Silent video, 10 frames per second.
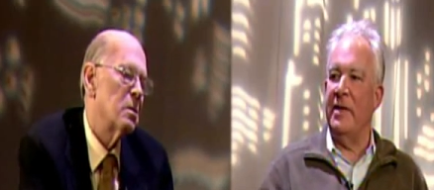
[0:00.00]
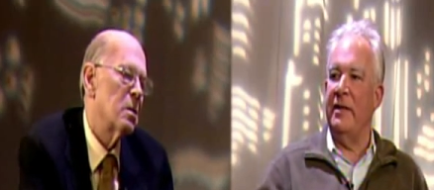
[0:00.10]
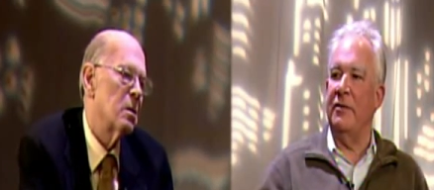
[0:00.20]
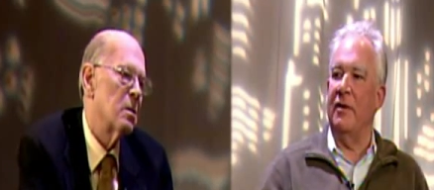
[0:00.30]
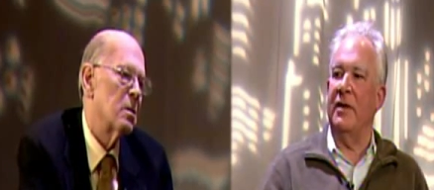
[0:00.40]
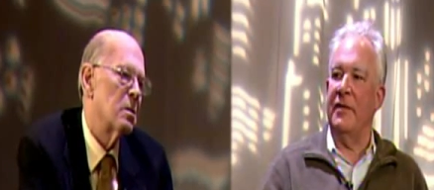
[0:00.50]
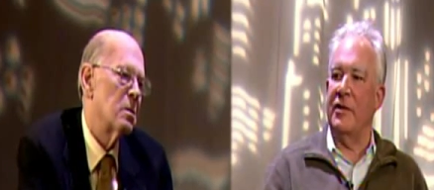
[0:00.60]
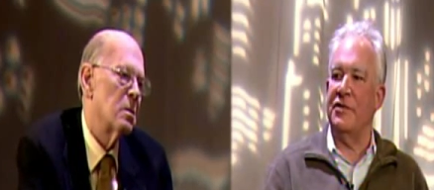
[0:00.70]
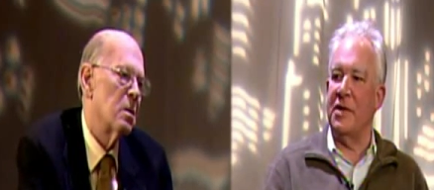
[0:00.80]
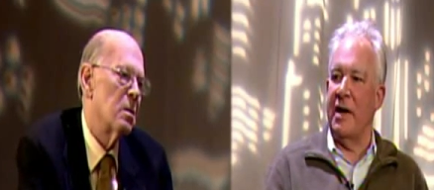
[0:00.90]
Speaker 1: eliminated all
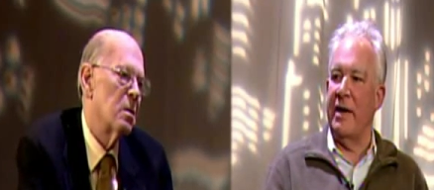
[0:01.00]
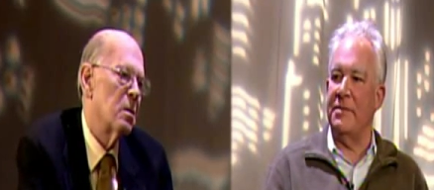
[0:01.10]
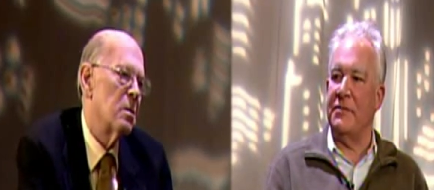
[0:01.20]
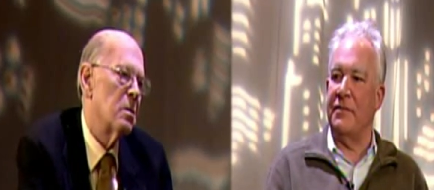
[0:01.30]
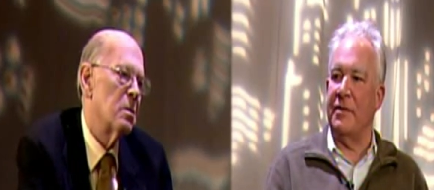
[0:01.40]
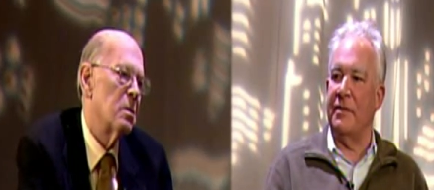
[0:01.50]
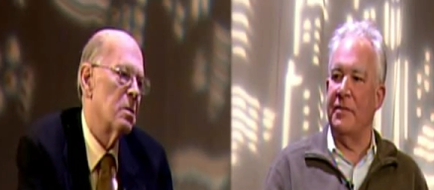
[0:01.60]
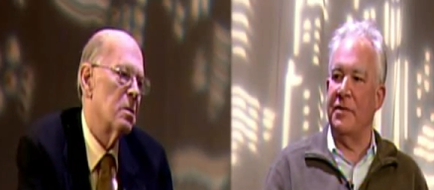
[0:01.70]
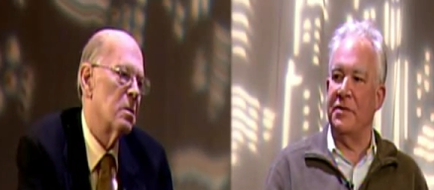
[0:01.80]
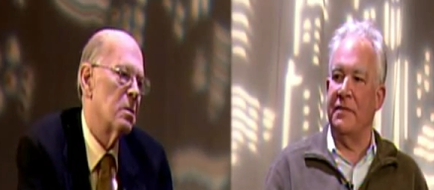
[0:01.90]
of our jobs
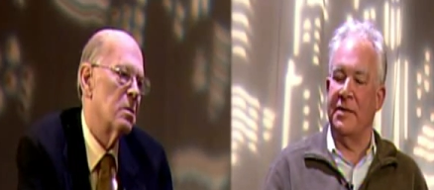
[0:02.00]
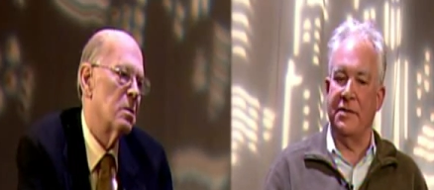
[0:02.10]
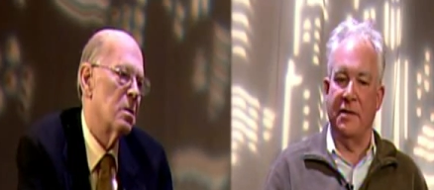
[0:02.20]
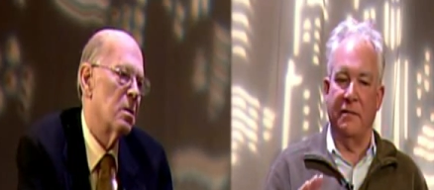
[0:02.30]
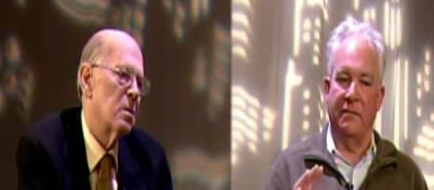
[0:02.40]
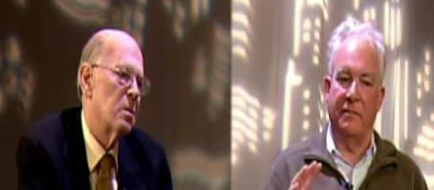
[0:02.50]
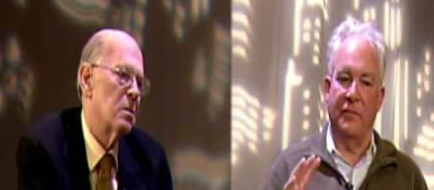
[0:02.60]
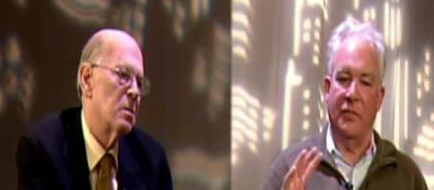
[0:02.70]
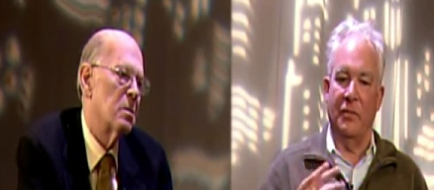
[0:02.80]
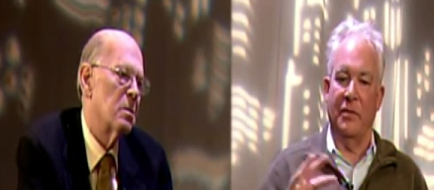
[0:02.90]
for those of us that
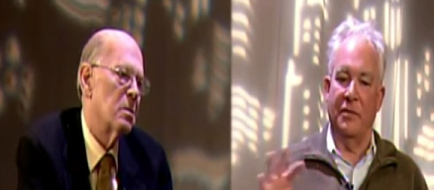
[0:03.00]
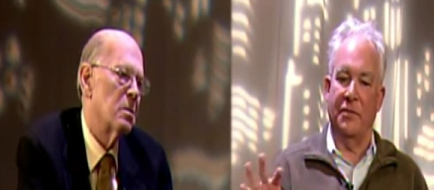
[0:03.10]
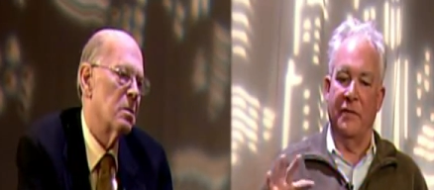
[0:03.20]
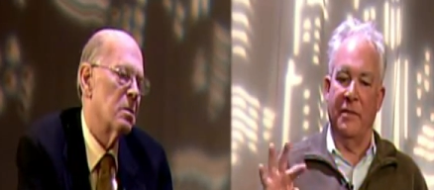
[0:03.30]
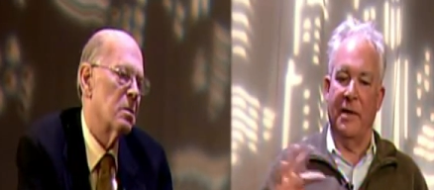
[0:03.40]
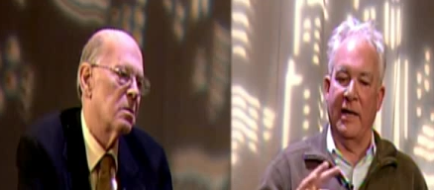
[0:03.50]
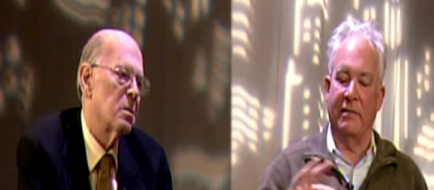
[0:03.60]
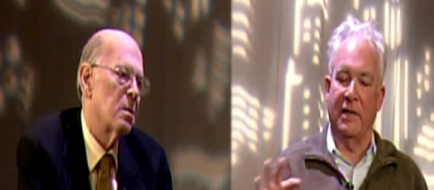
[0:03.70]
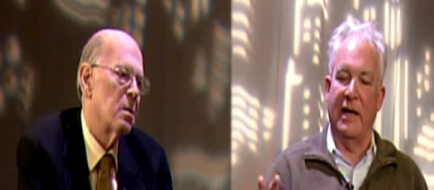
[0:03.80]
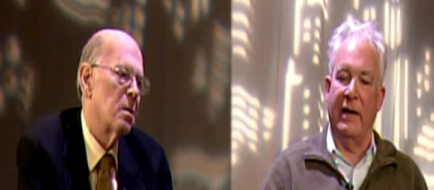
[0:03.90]
were sort of in
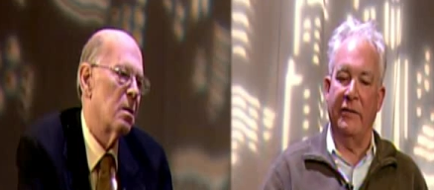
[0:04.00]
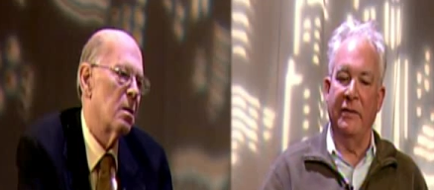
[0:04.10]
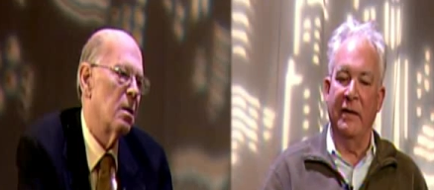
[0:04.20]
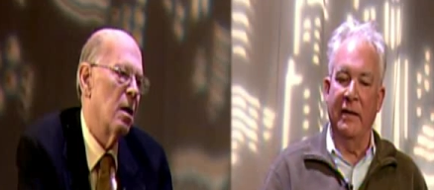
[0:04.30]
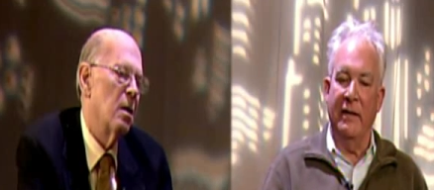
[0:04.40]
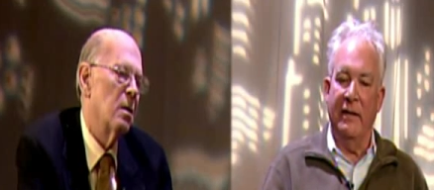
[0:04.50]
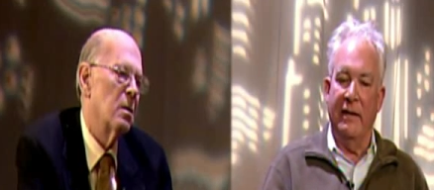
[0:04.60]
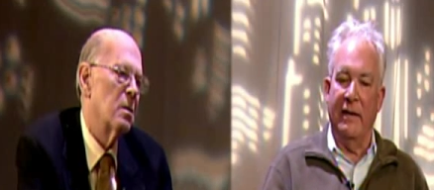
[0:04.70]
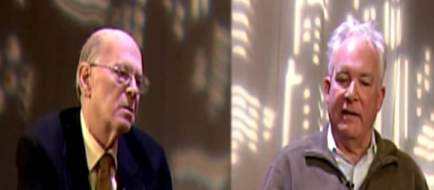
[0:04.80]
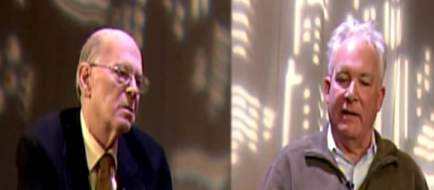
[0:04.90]
my class.
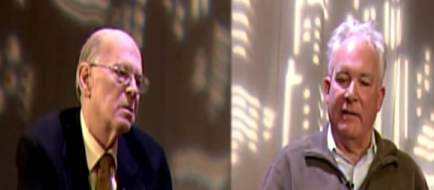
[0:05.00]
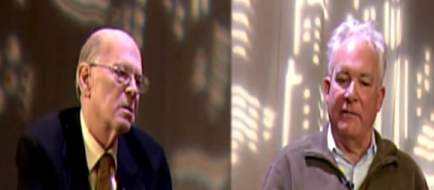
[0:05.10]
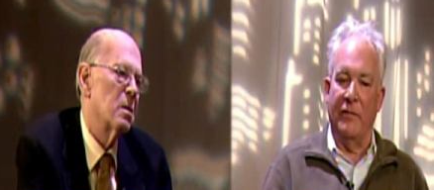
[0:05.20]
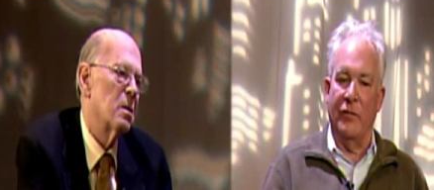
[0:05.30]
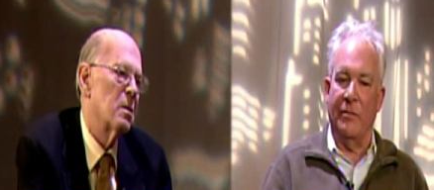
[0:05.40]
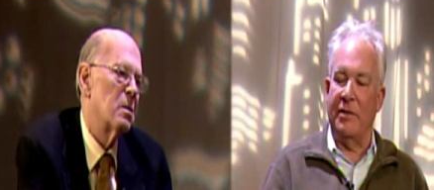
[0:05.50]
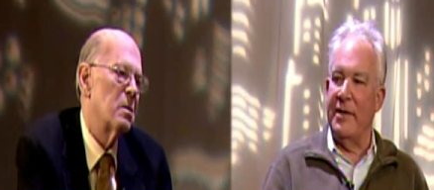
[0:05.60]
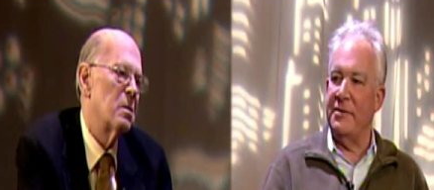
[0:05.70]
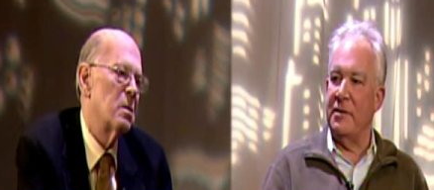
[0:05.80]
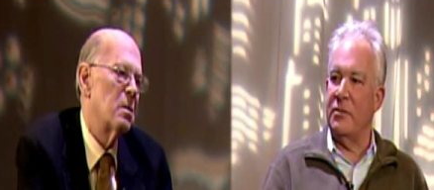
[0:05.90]
Yeah. Um,
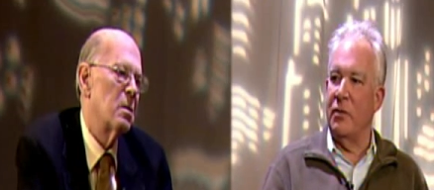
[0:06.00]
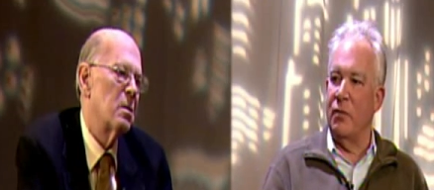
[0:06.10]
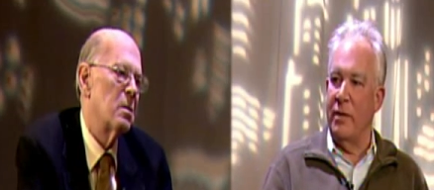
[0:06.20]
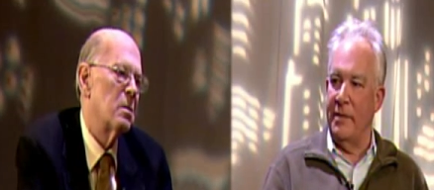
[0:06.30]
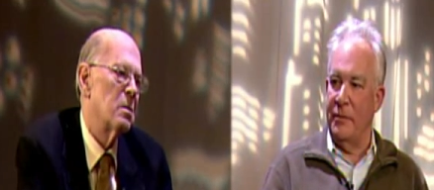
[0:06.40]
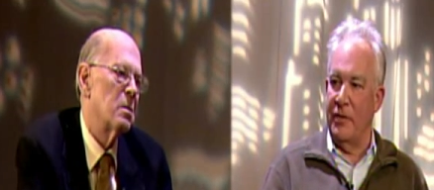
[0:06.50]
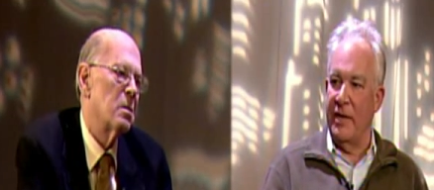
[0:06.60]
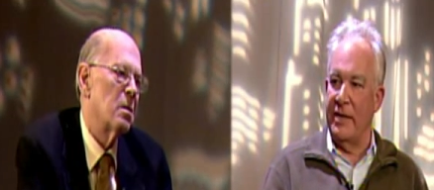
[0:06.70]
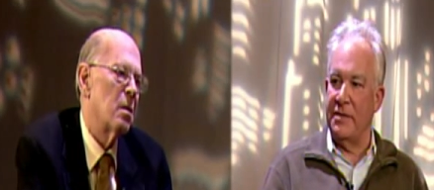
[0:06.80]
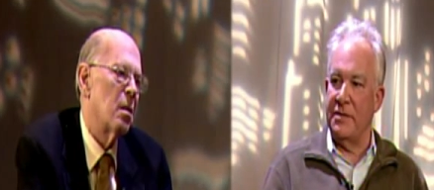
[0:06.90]
replaced us with women
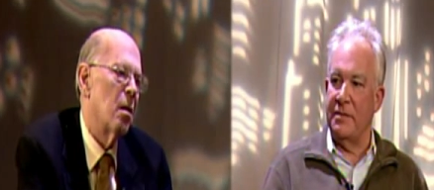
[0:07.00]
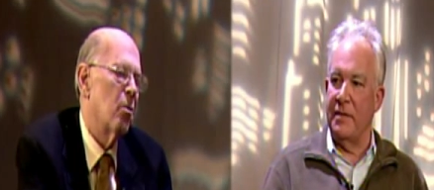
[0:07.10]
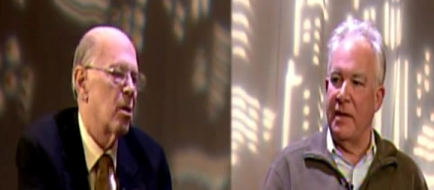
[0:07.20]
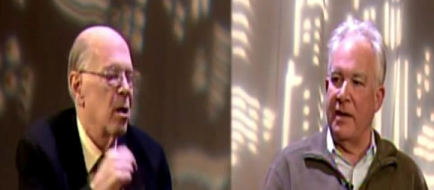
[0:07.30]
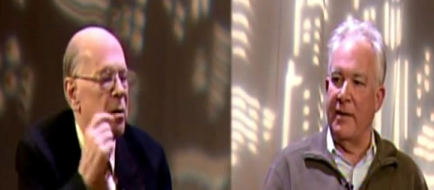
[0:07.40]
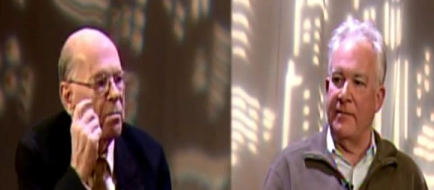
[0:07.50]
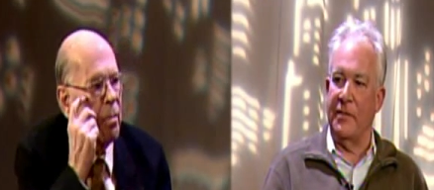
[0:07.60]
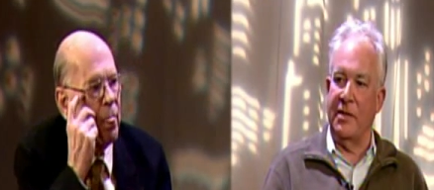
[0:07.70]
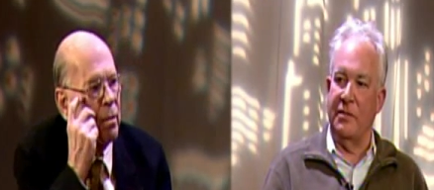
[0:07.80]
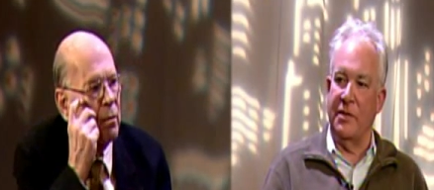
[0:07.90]
Marines. Okay.
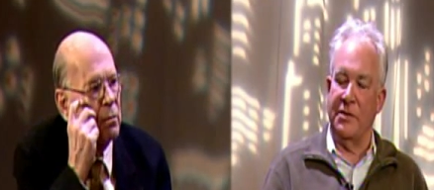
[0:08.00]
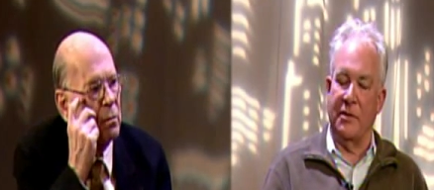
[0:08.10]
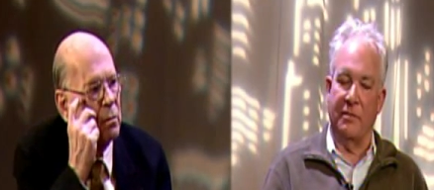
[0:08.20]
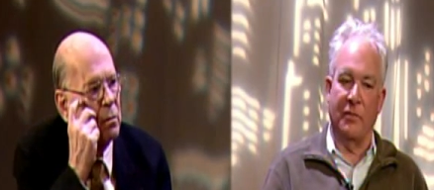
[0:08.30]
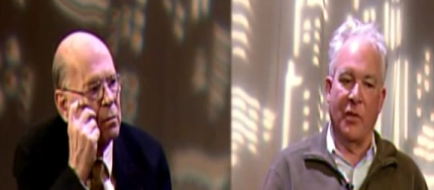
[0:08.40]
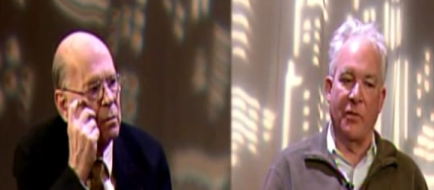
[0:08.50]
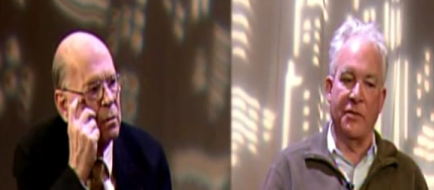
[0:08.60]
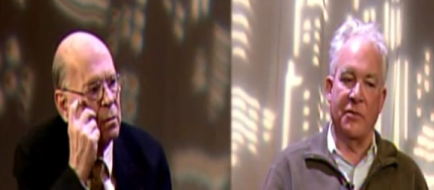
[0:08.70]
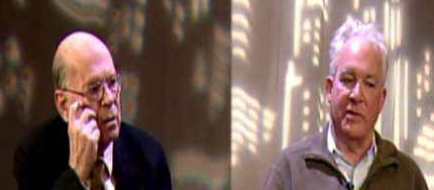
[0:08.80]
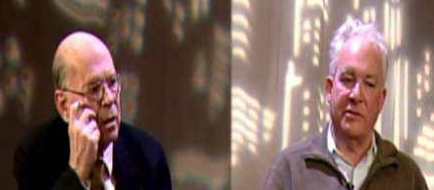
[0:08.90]
Um, mm mm-hmm. our, what
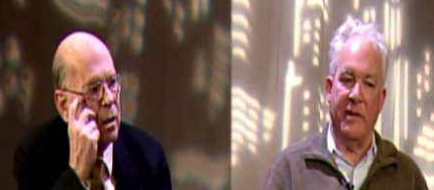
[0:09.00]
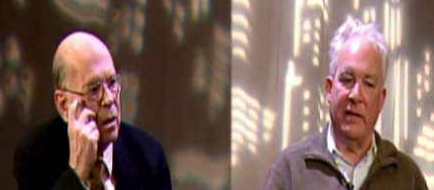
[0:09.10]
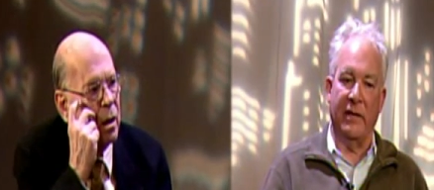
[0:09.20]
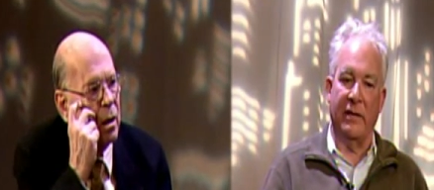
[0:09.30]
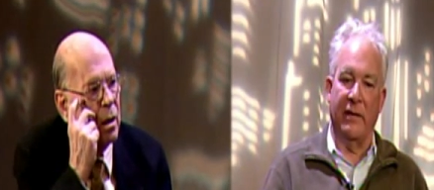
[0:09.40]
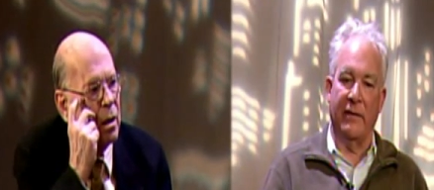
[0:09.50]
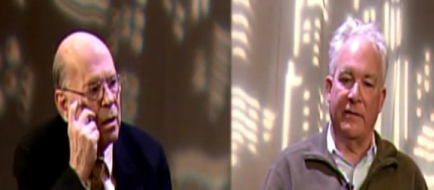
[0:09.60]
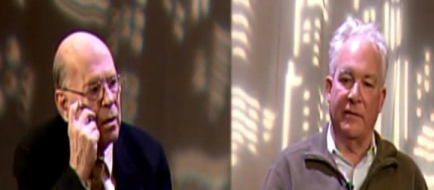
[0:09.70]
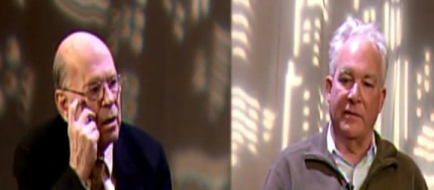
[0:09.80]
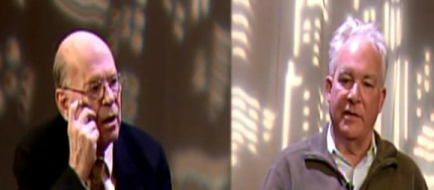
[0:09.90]
we were doing was mainly
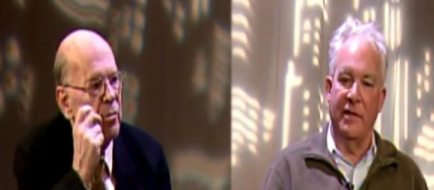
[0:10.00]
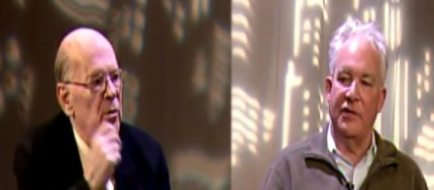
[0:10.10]
clerical.